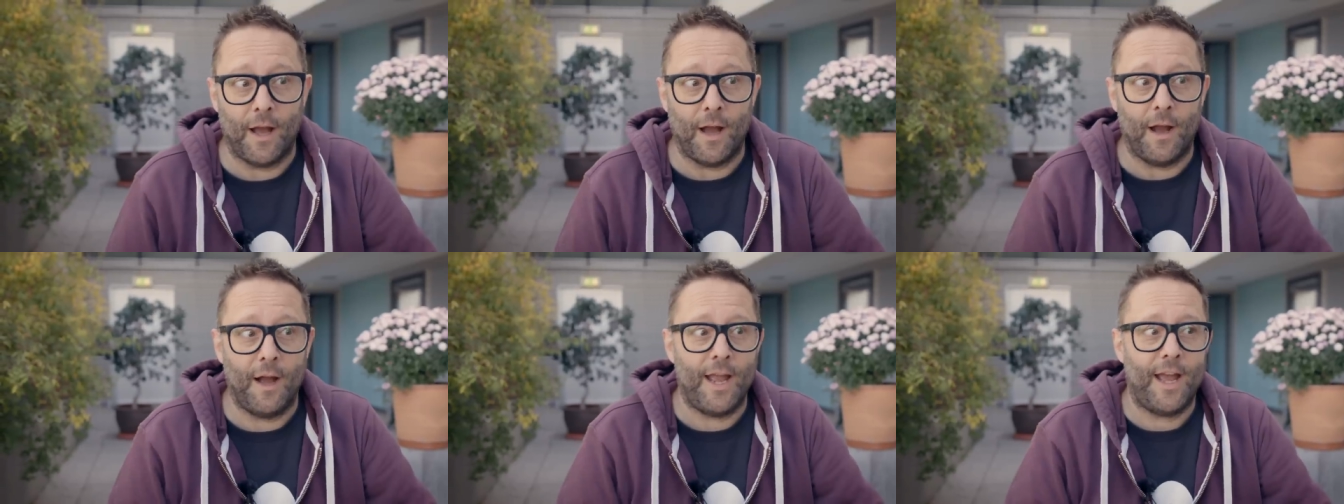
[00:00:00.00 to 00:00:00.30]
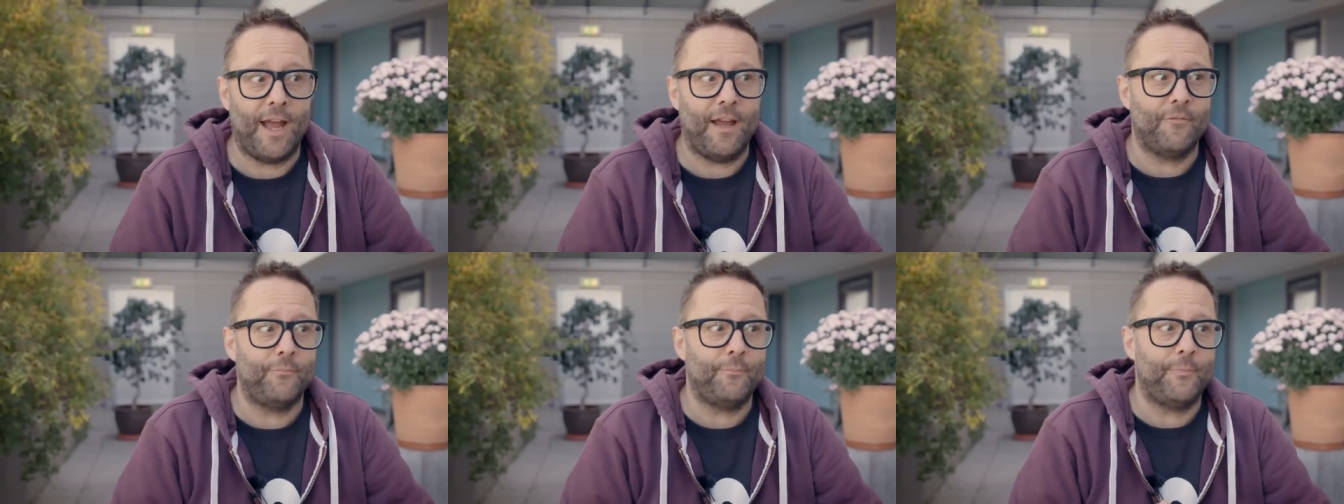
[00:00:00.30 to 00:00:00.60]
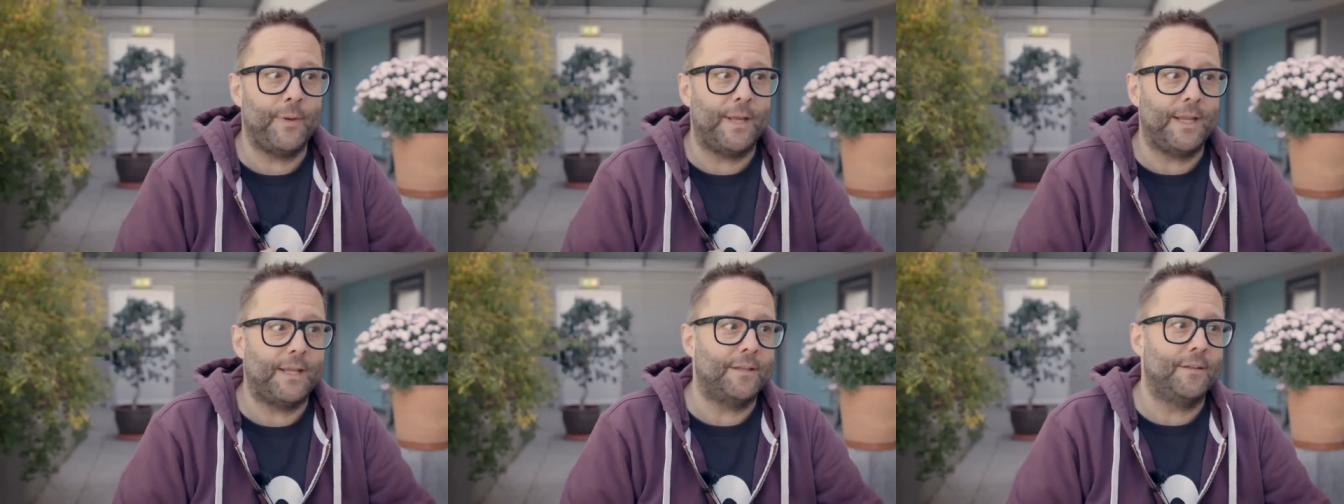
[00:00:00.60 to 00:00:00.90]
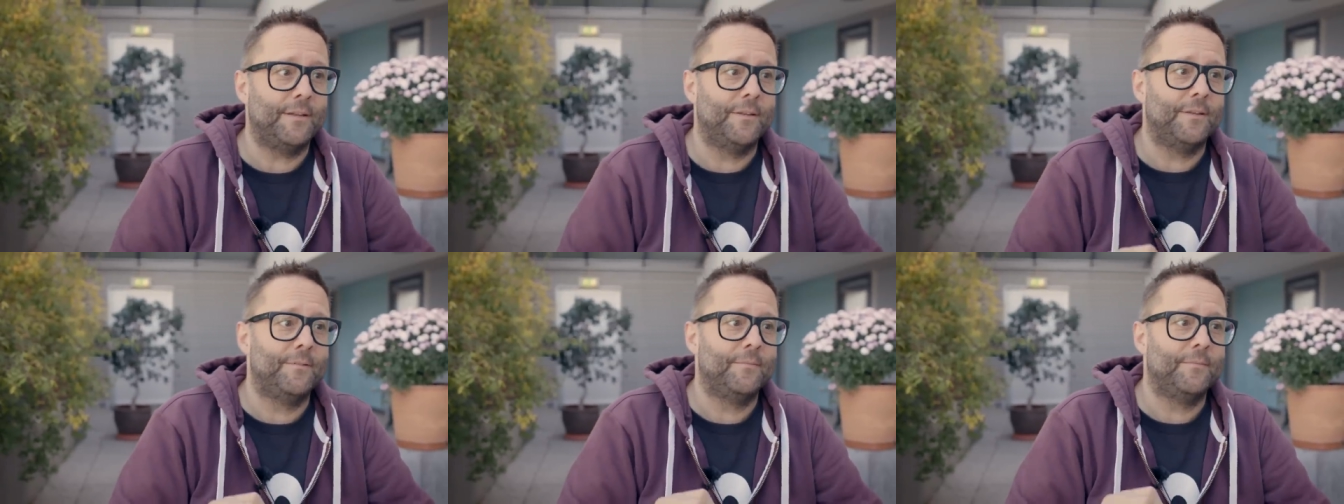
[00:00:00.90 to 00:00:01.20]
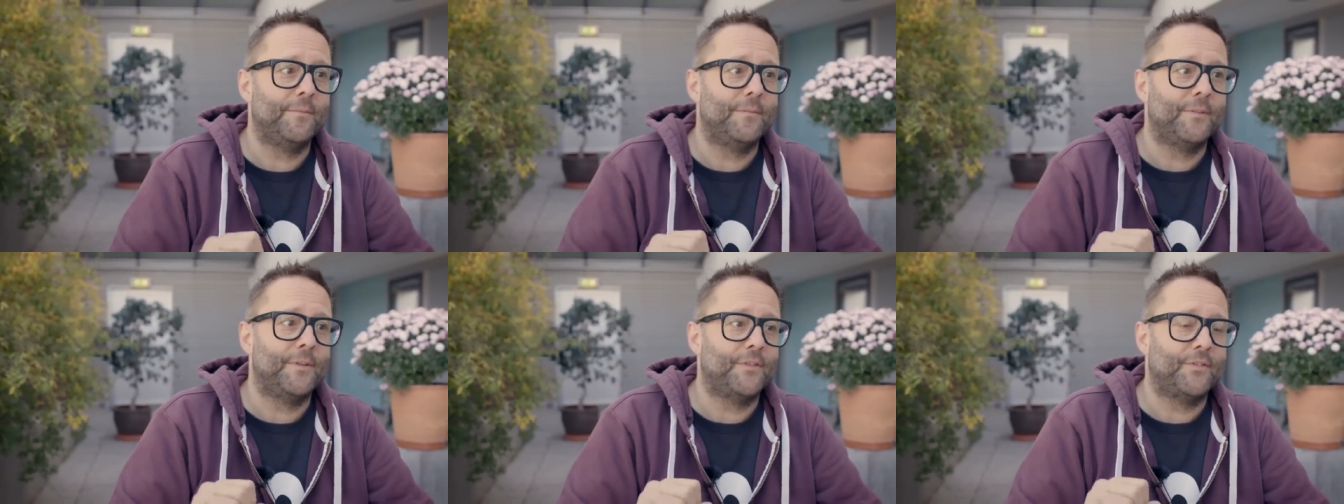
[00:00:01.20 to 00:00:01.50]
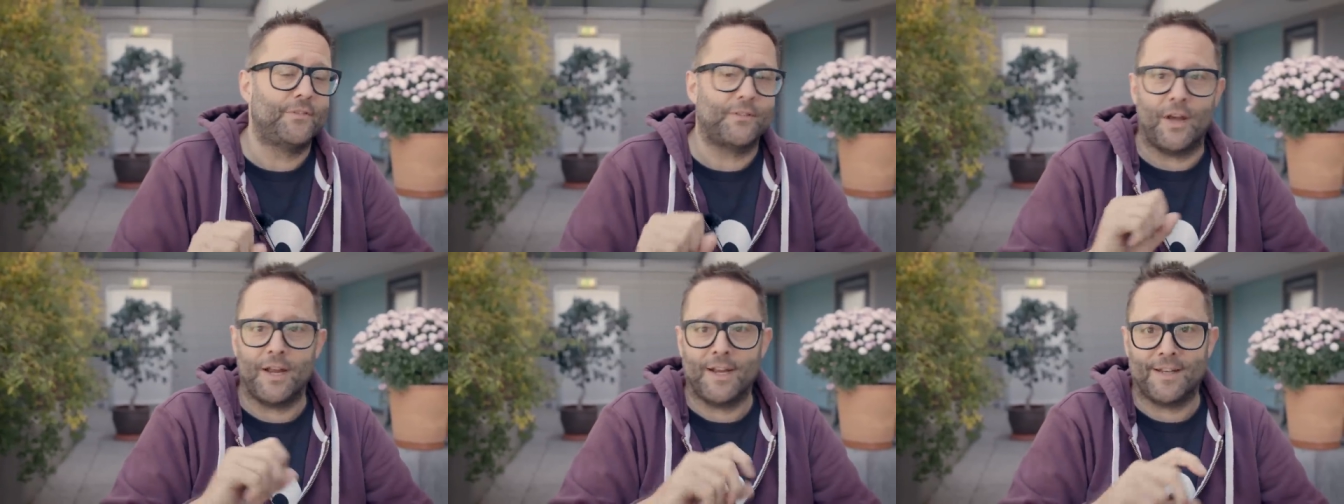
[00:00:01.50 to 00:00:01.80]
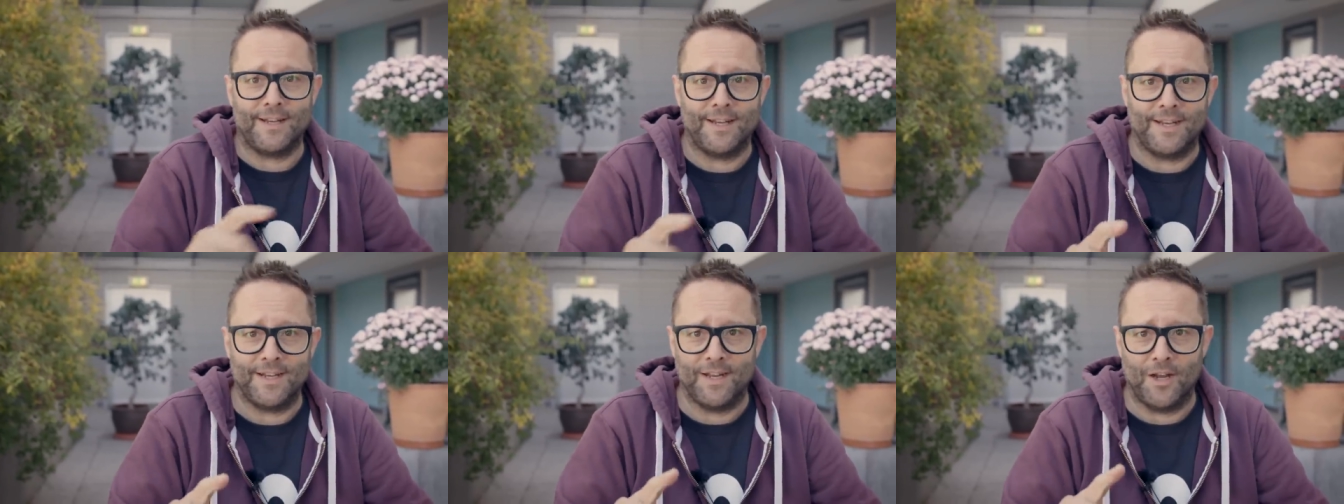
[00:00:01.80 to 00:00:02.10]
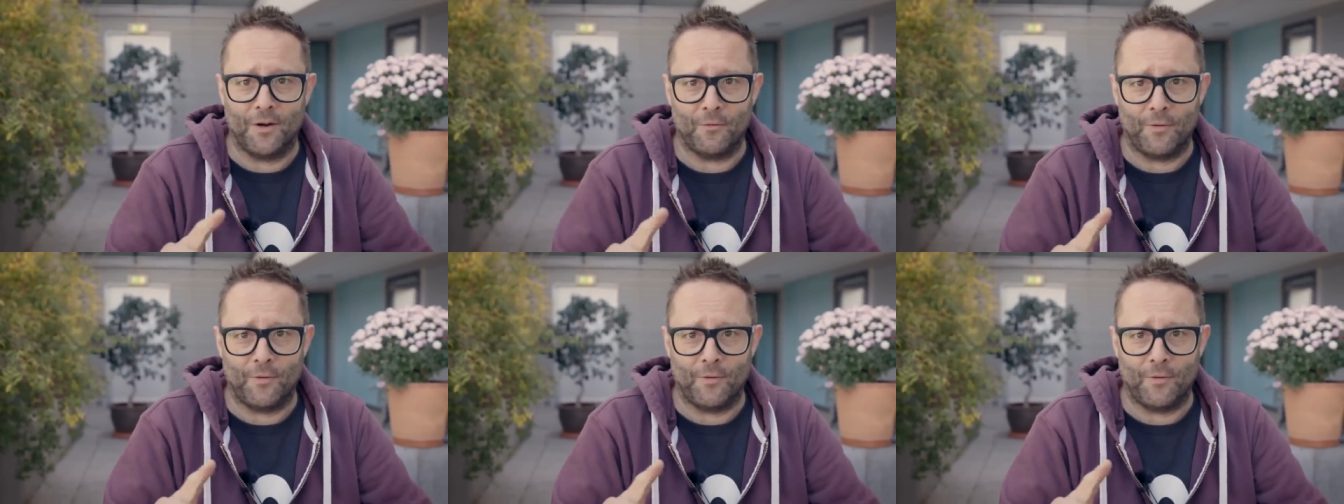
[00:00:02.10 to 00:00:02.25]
I have been cycling